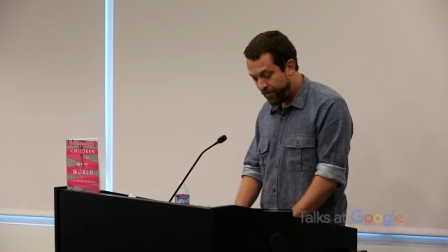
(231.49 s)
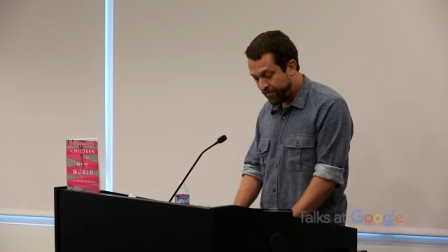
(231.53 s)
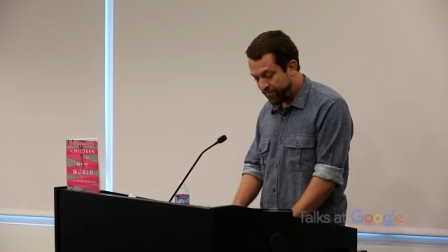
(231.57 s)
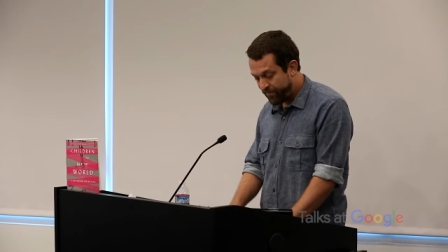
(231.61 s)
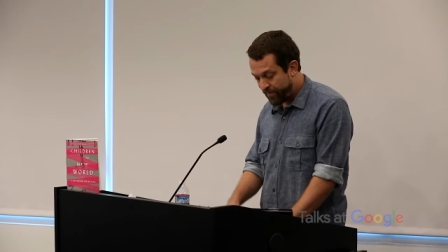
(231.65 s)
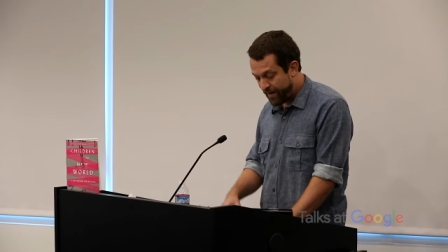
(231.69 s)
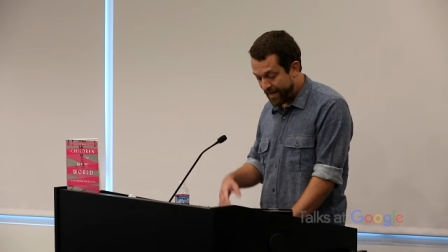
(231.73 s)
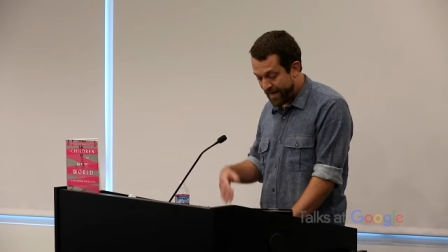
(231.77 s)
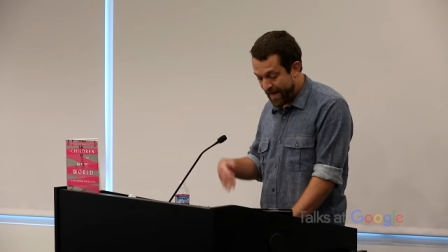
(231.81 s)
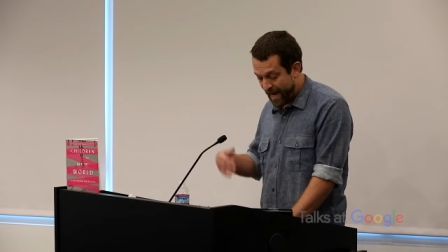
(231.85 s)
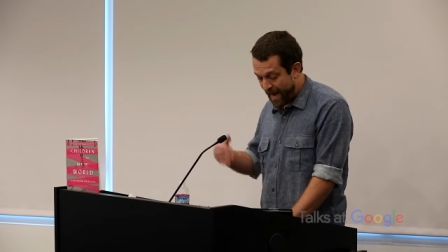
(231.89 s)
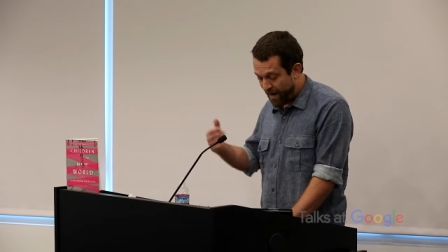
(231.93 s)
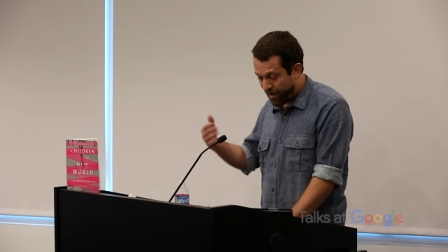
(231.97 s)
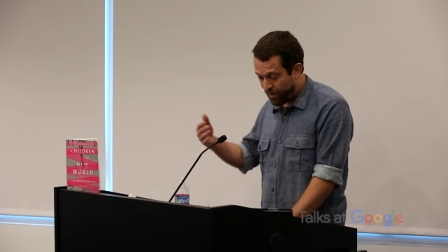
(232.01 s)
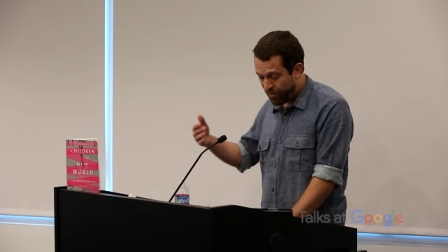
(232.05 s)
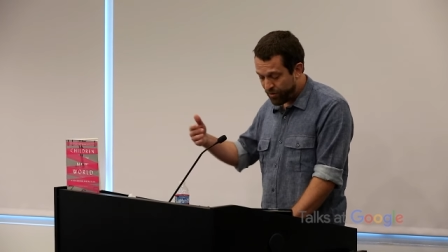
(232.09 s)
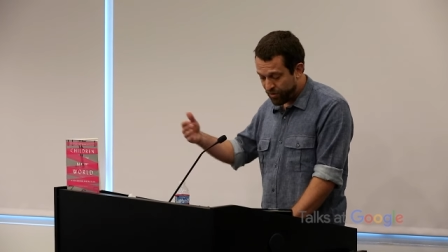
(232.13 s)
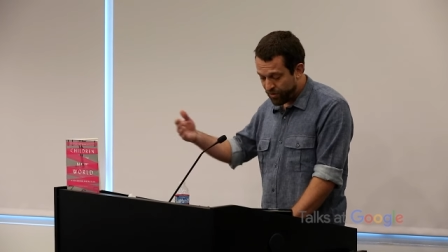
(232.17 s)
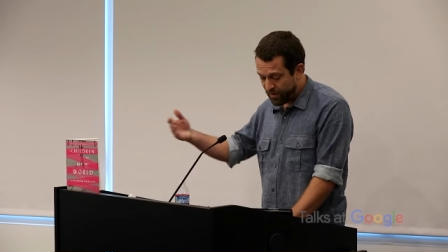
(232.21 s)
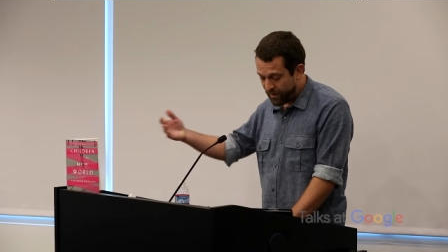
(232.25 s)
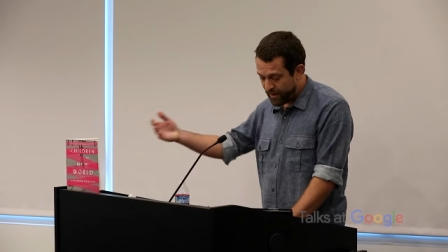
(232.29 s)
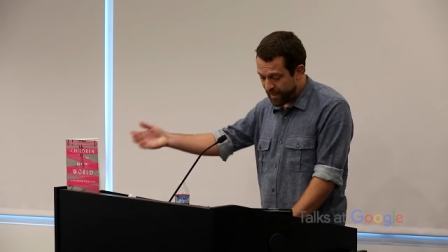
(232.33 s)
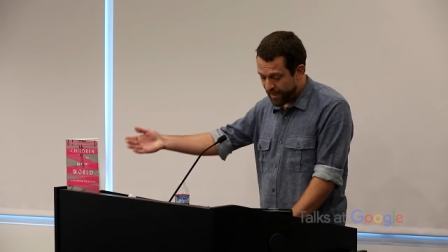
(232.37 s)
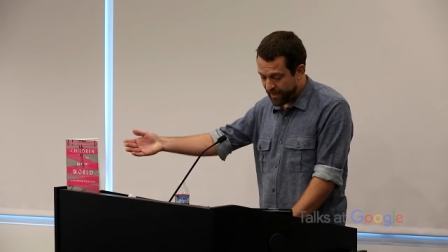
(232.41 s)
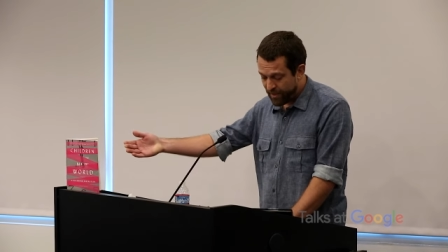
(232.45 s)
of my
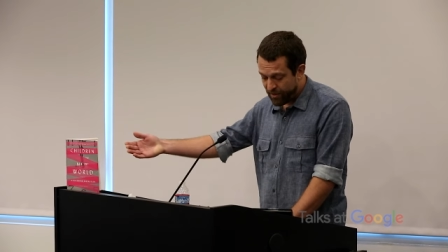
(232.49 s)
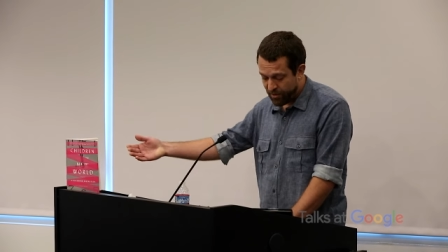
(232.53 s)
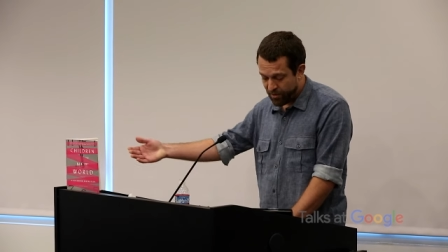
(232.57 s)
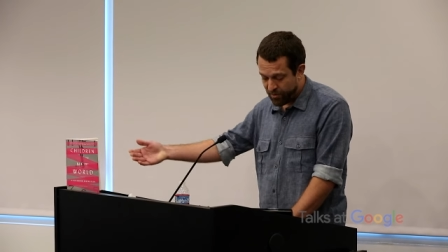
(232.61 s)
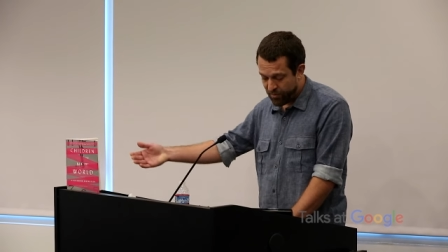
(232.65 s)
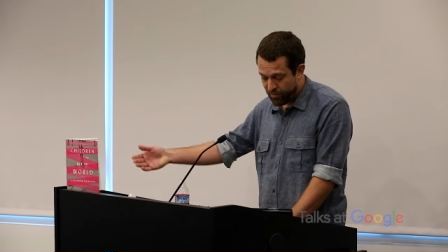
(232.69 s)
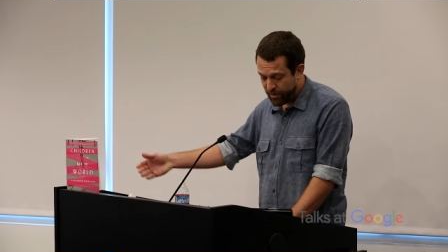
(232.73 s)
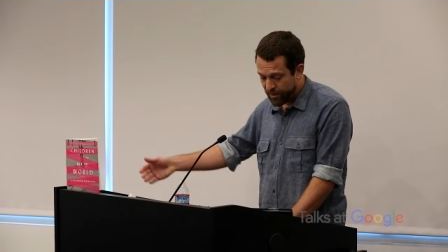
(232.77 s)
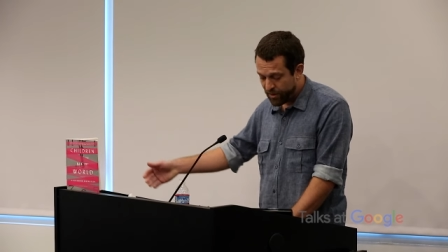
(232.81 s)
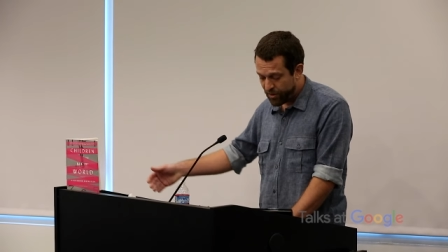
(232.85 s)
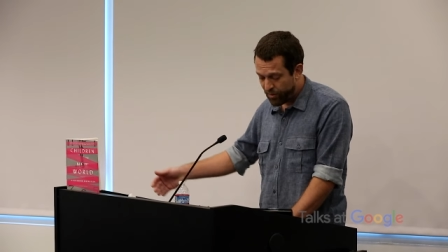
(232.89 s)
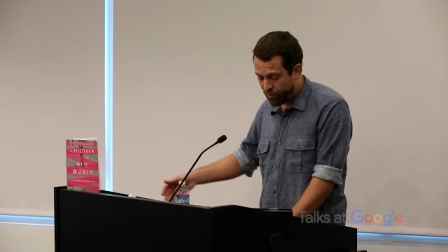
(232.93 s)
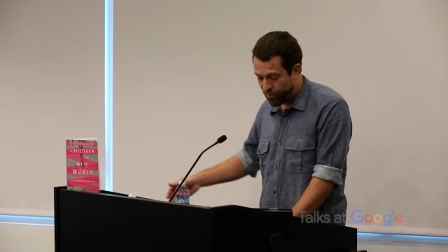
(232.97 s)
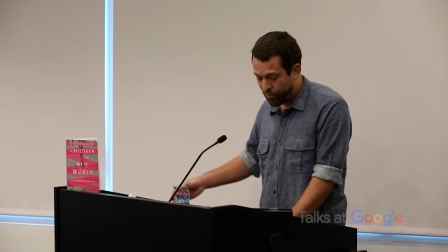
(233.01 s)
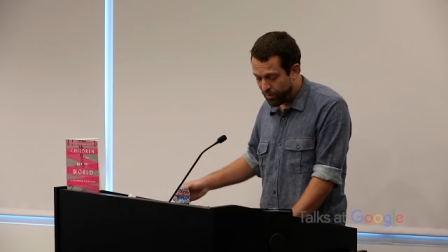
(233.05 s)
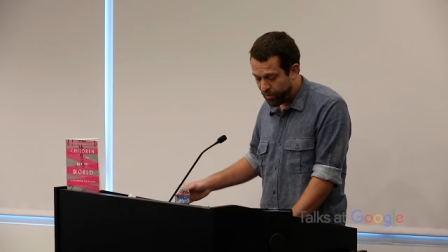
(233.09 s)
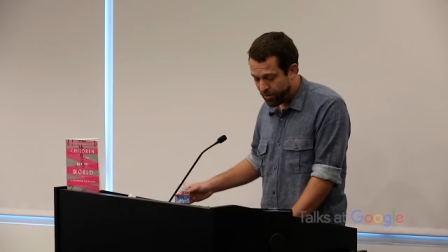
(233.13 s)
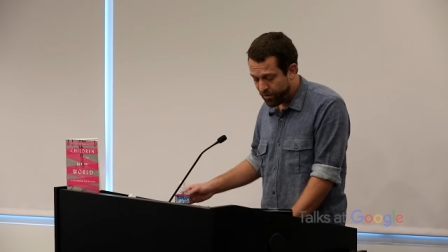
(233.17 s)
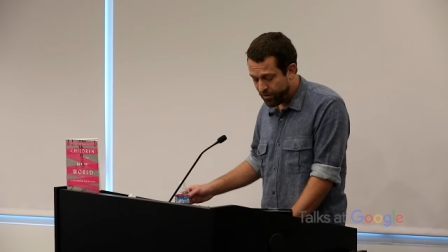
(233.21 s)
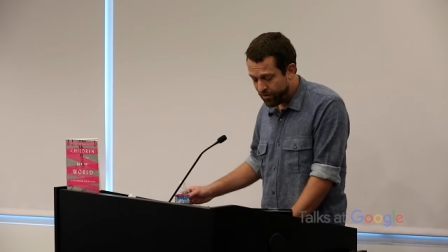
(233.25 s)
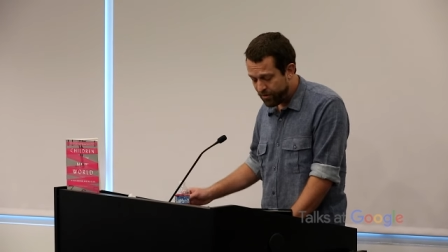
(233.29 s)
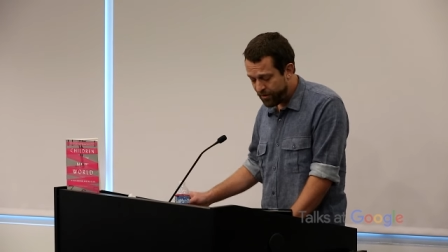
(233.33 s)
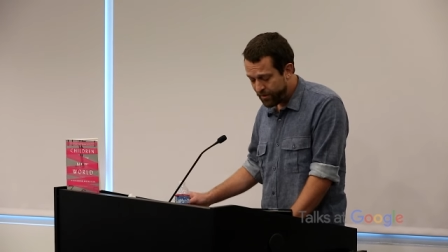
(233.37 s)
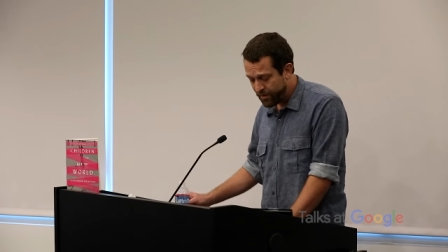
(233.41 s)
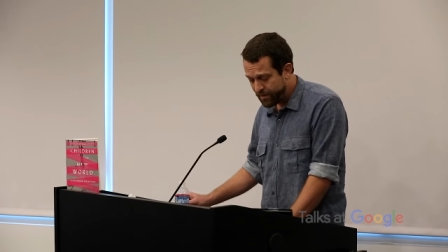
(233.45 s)
outer layer with the
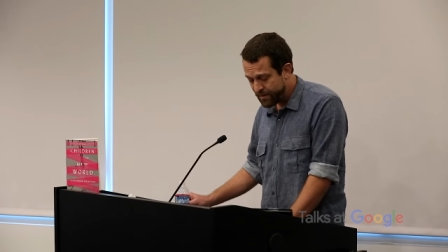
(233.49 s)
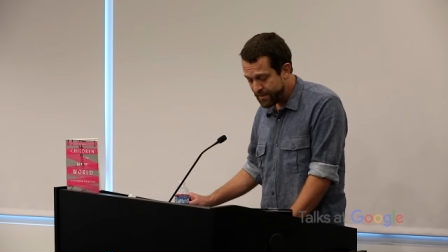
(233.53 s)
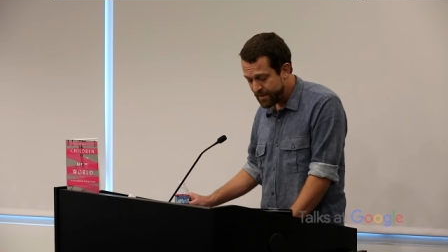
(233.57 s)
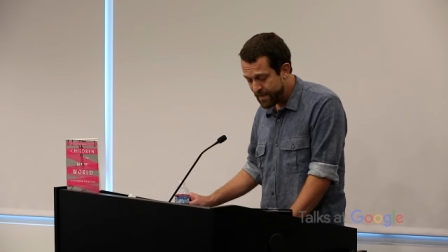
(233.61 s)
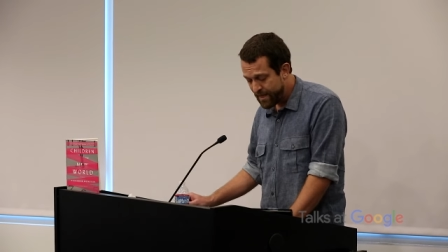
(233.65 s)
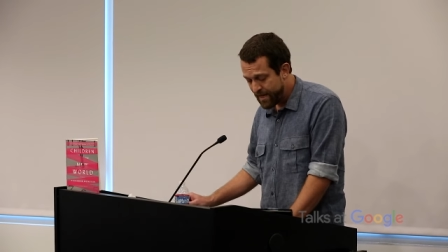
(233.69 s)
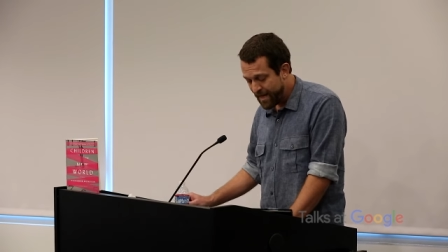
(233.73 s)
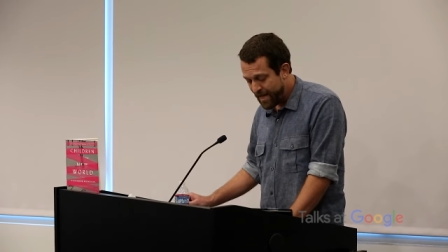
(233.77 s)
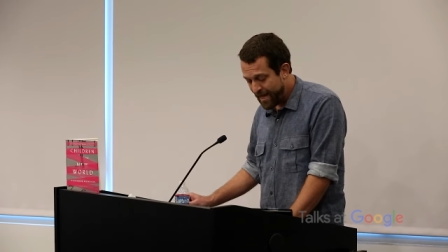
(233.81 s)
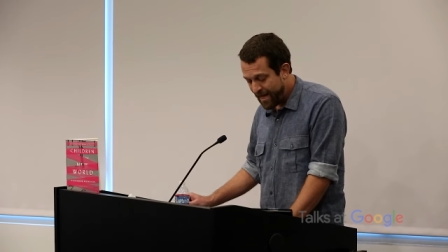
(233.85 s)
world,